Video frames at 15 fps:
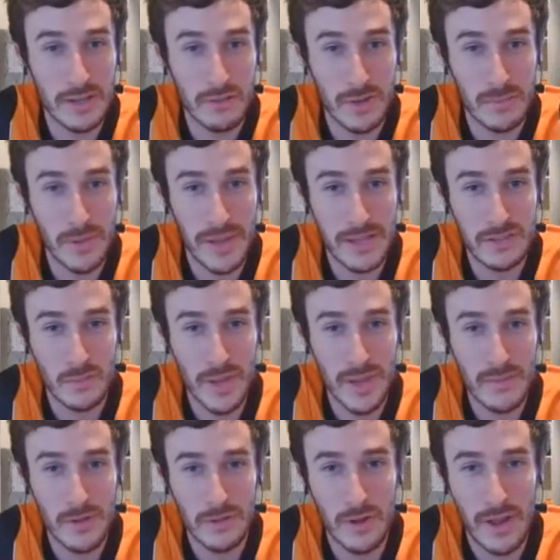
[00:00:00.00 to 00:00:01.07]
players for me.
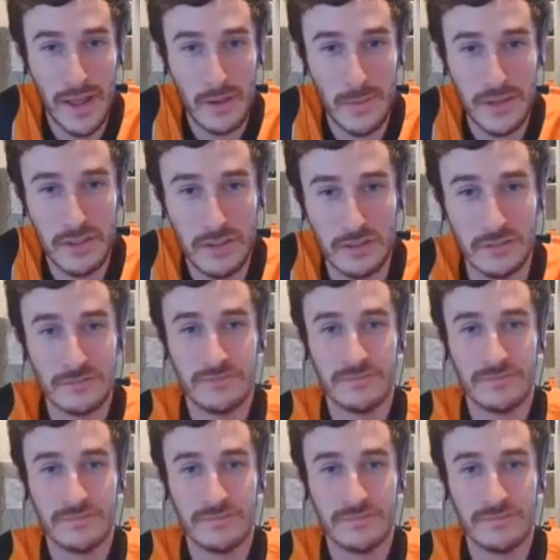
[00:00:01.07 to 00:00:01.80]
But how about you?